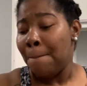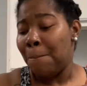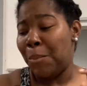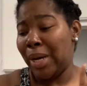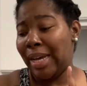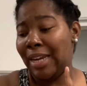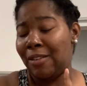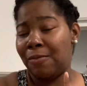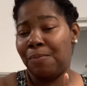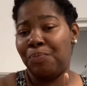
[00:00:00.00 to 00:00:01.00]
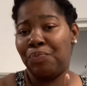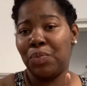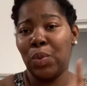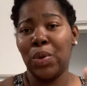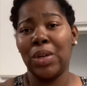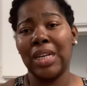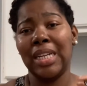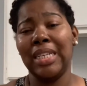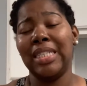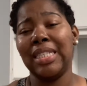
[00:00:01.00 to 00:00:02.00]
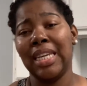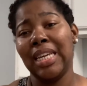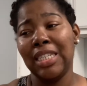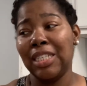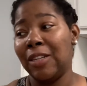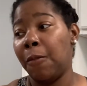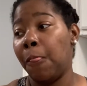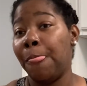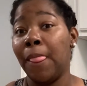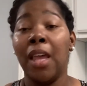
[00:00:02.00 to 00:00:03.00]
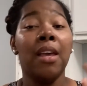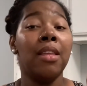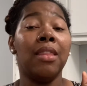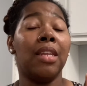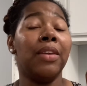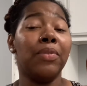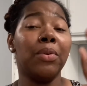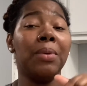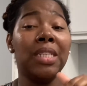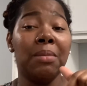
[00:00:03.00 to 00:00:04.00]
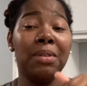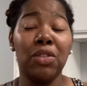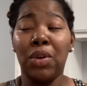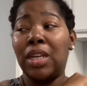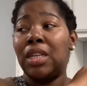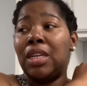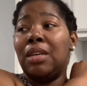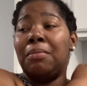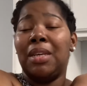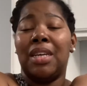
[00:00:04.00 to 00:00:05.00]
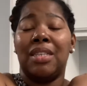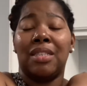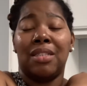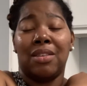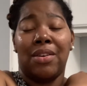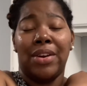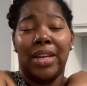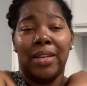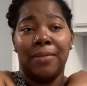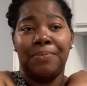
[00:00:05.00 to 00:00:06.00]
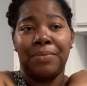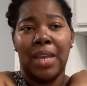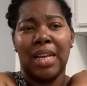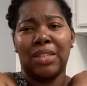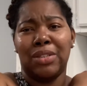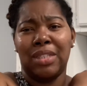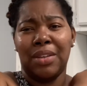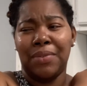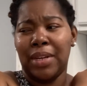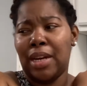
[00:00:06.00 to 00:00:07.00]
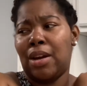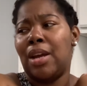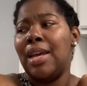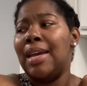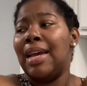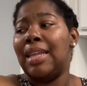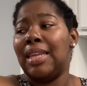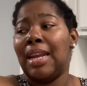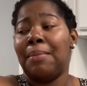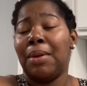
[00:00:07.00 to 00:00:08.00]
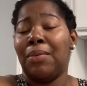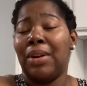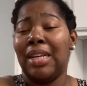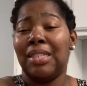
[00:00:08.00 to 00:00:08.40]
But we're gonna clean this kitchen. The living room needs to be straightened up because of Zarya. Has her stuff in there, and then I'm getting ready to get